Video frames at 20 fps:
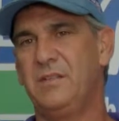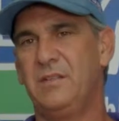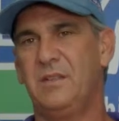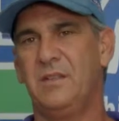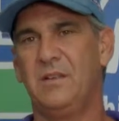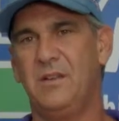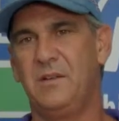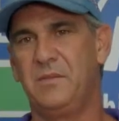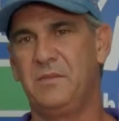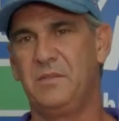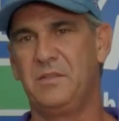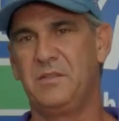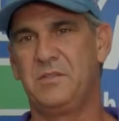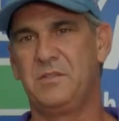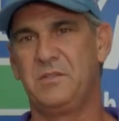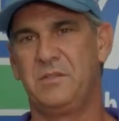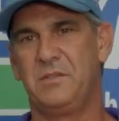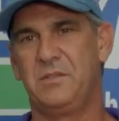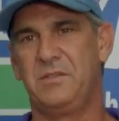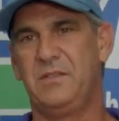to the hardware
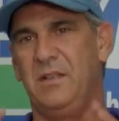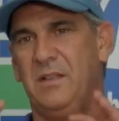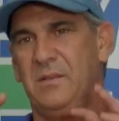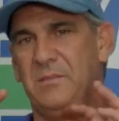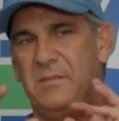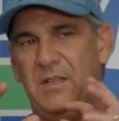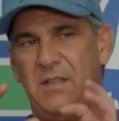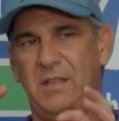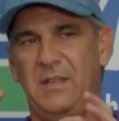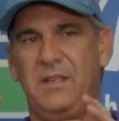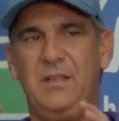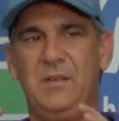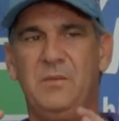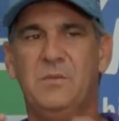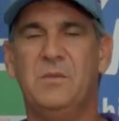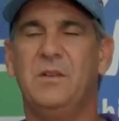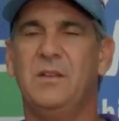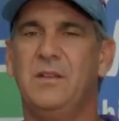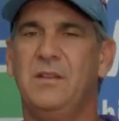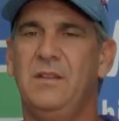store, tell them, hey, I need
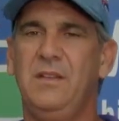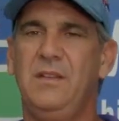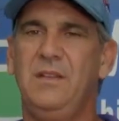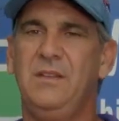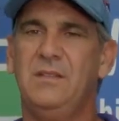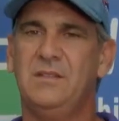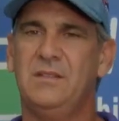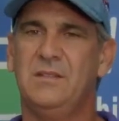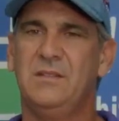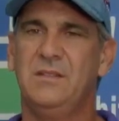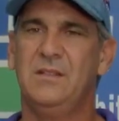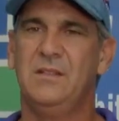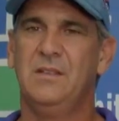one of these.